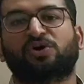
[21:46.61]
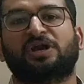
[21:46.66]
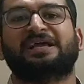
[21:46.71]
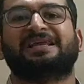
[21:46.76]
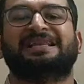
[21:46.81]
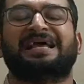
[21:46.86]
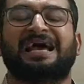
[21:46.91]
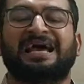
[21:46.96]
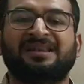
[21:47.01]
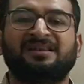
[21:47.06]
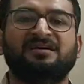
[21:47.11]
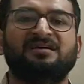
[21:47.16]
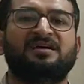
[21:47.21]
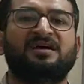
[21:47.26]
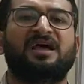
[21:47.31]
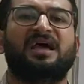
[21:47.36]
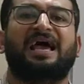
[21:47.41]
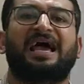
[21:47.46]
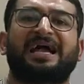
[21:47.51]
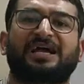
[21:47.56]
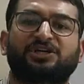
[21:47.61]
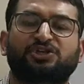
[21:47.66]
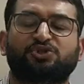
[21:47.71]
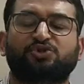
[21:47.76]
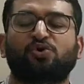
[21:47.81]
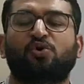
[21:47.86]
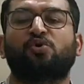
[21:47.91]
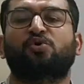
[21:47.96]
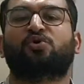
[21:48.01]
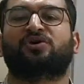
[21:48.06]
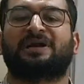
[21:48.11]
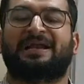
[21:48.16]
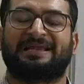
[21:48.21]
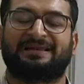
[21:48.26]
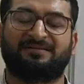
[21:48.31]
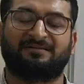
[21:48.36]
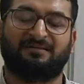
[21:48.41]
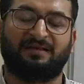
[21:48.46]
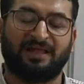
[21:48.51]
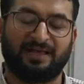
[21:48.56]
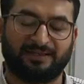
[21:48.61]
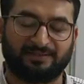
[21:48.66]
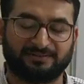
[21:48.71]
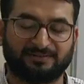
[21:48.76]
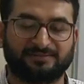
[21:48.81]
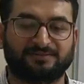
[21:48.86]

and exocrine glands.